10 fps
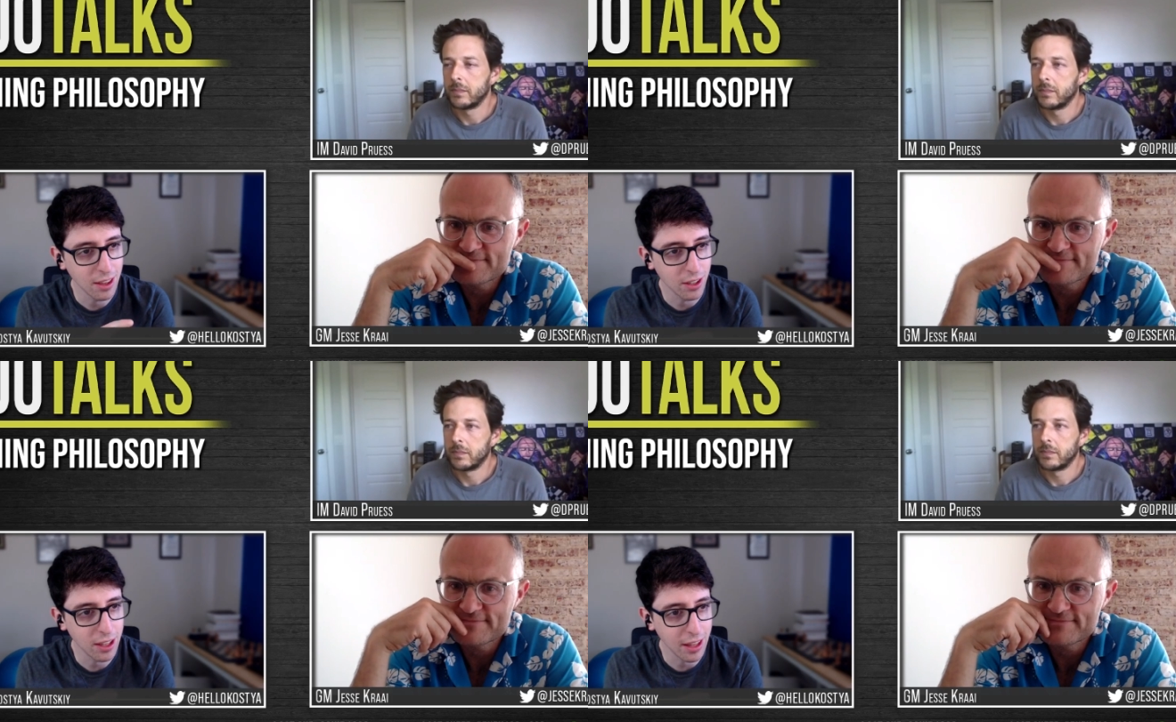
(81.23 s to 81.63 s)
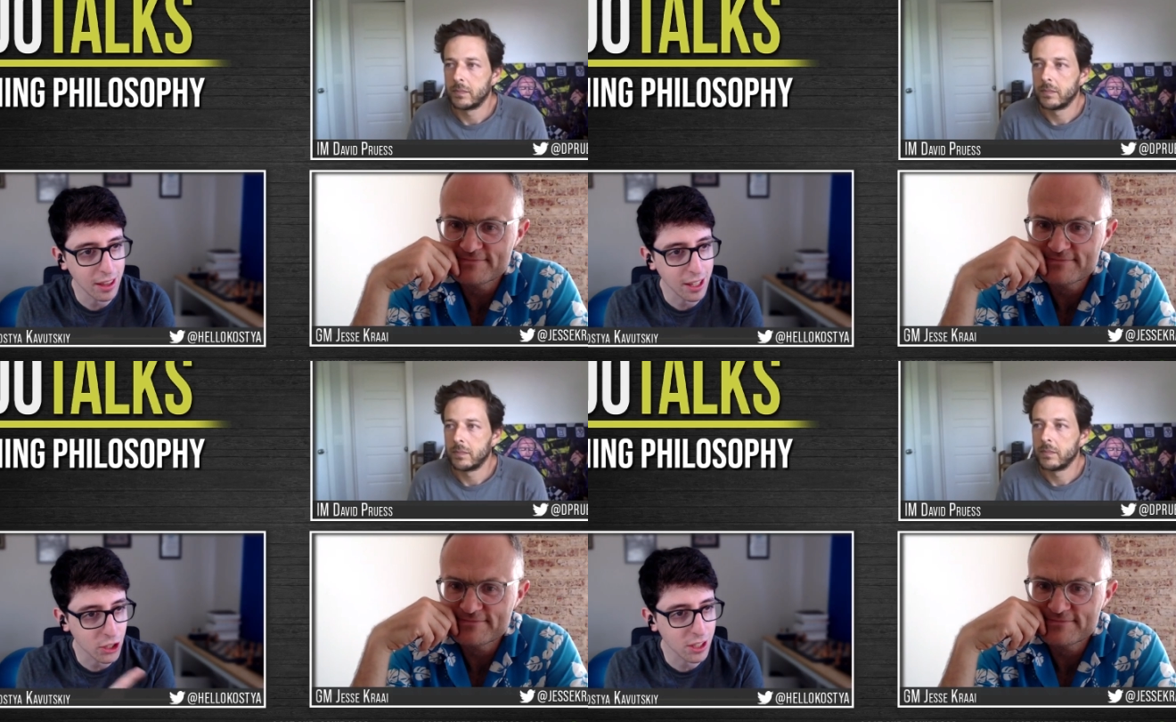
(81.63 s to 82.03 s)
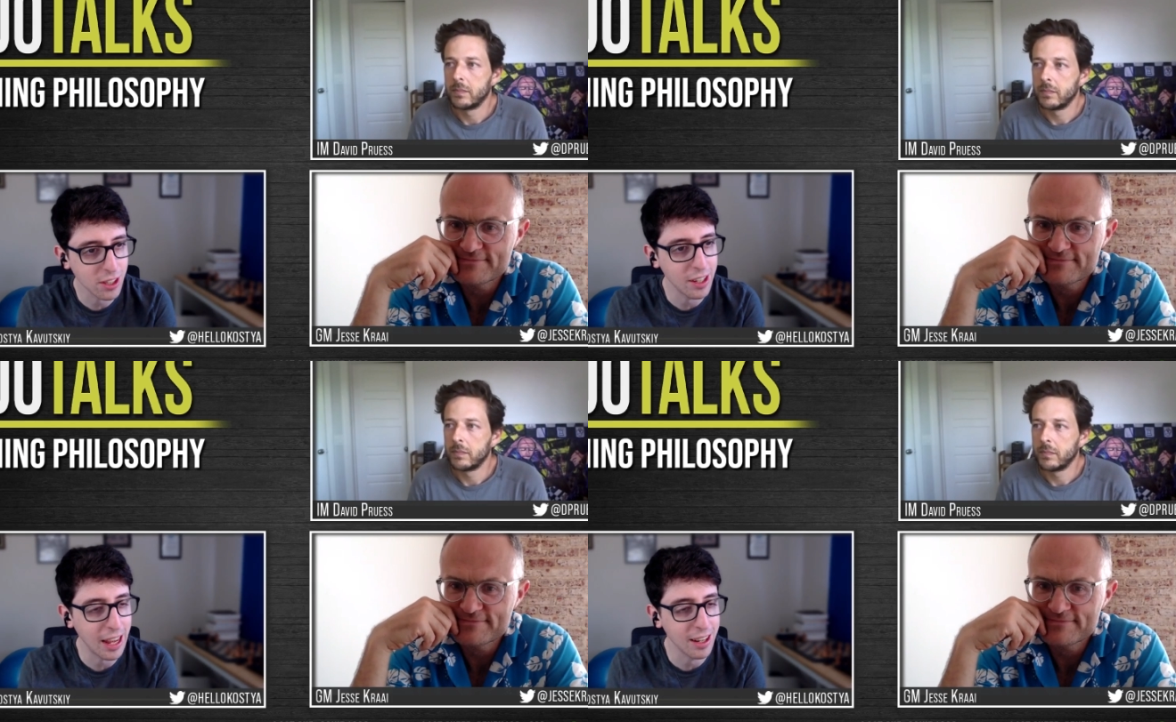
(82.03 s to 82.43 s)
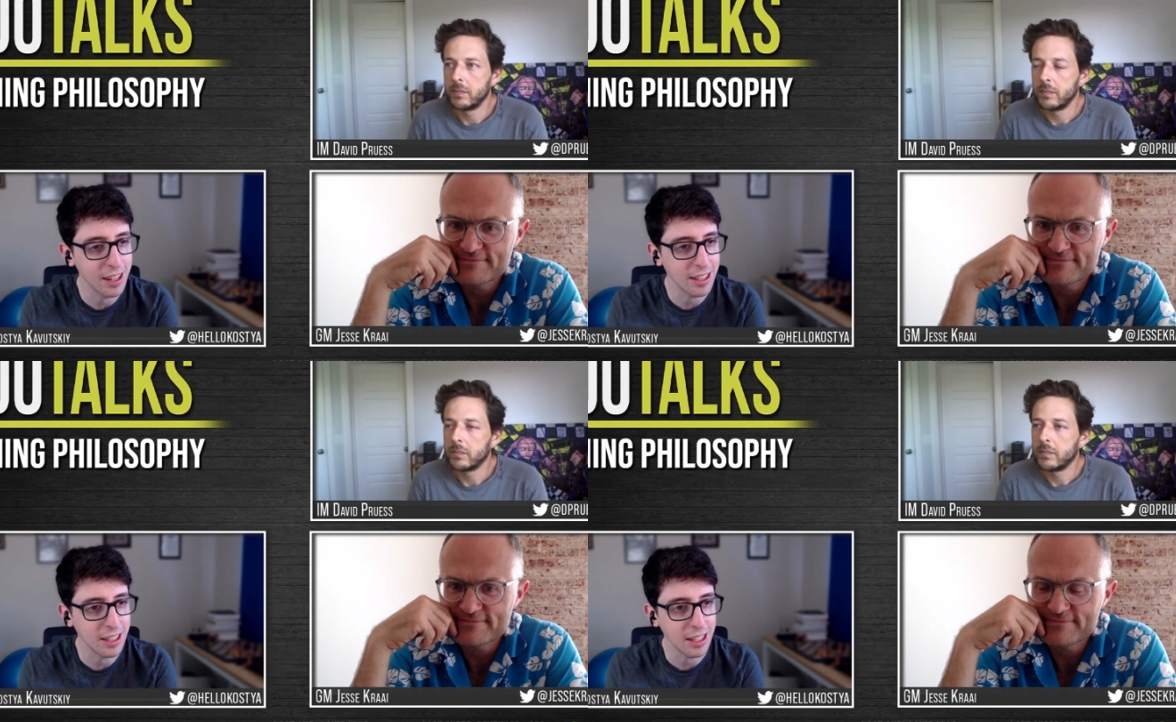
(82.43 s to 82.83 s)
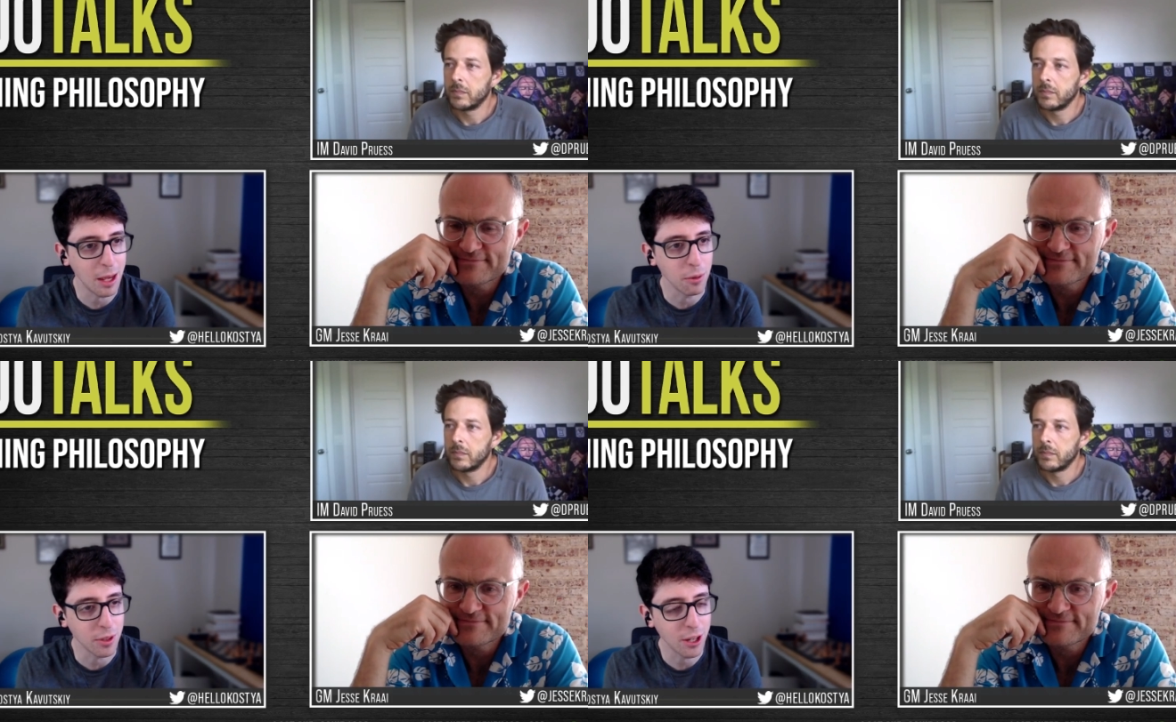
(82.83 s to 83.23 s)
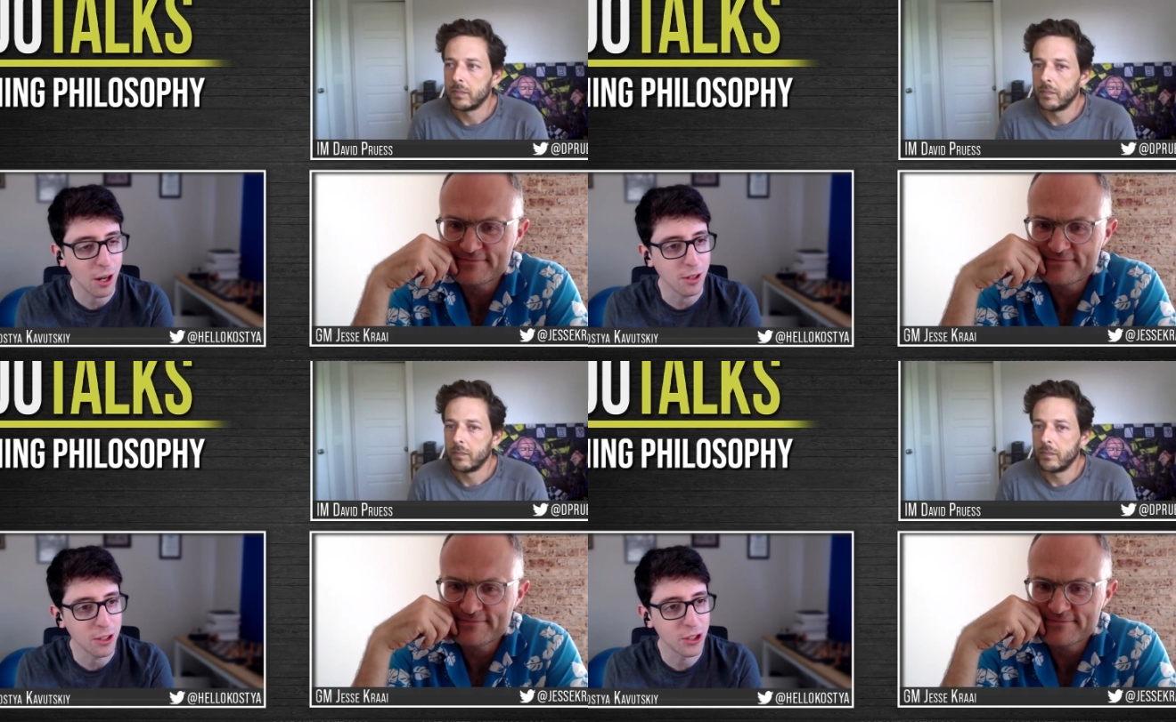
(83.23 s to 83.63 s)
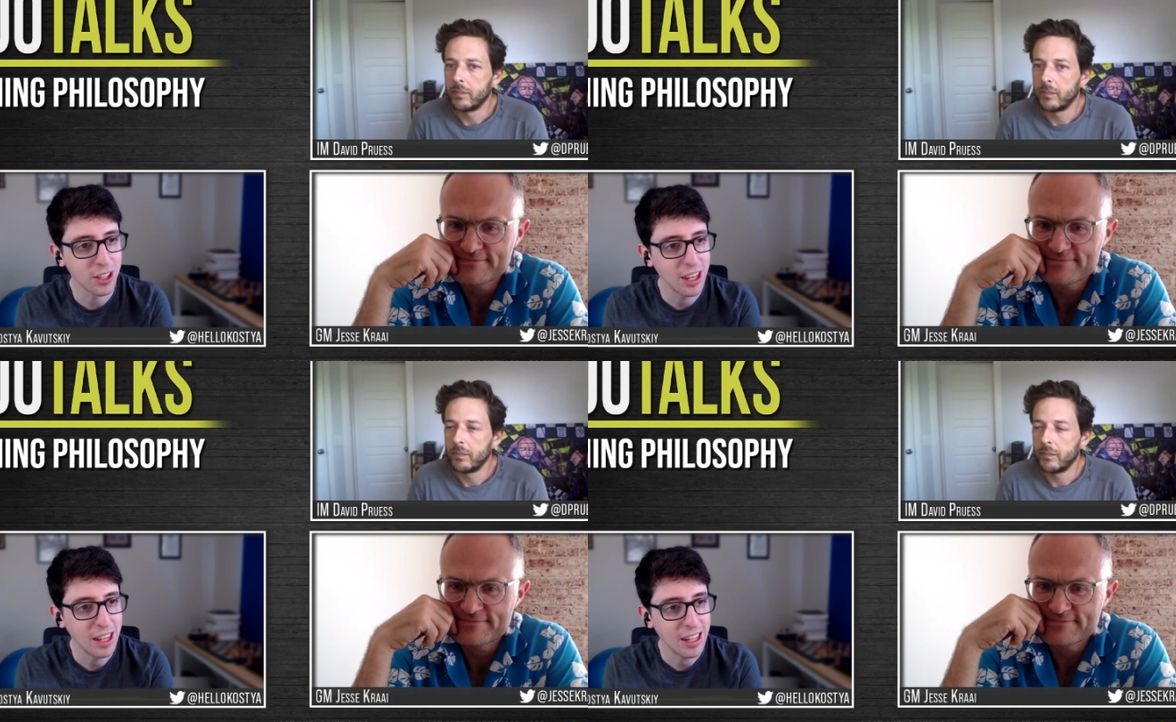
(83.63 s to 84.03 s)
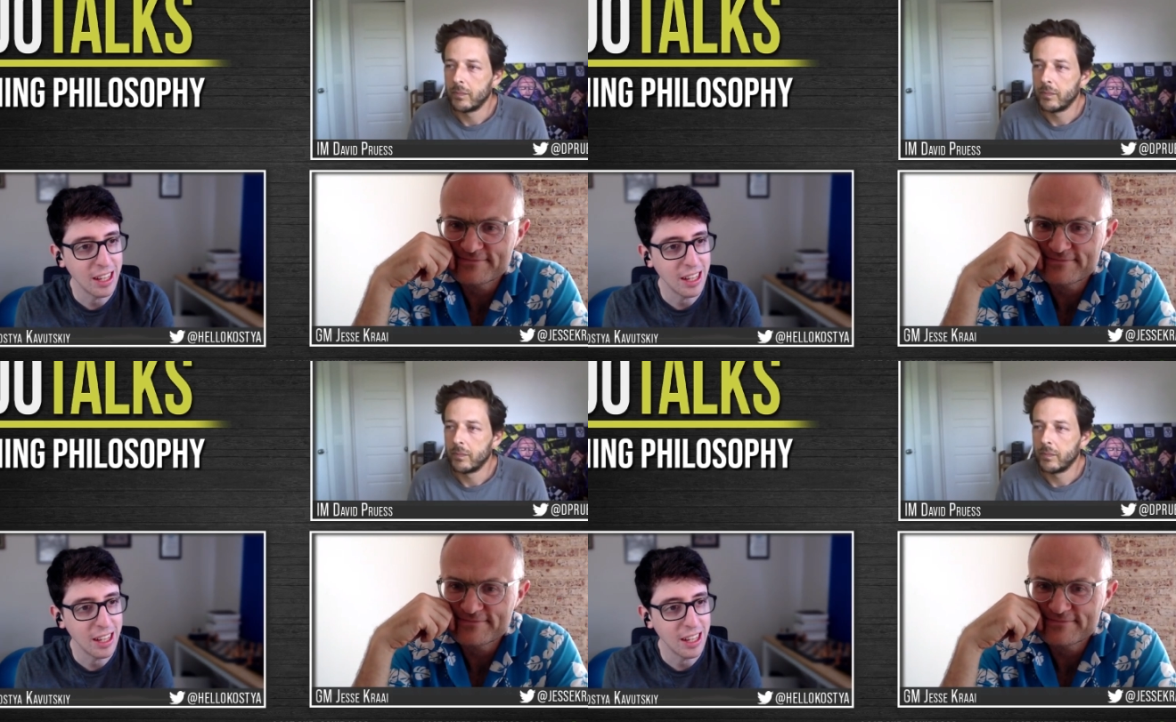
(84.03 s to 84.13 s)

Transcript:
Speaker 1: they're, they like just started analyzing the game with the coach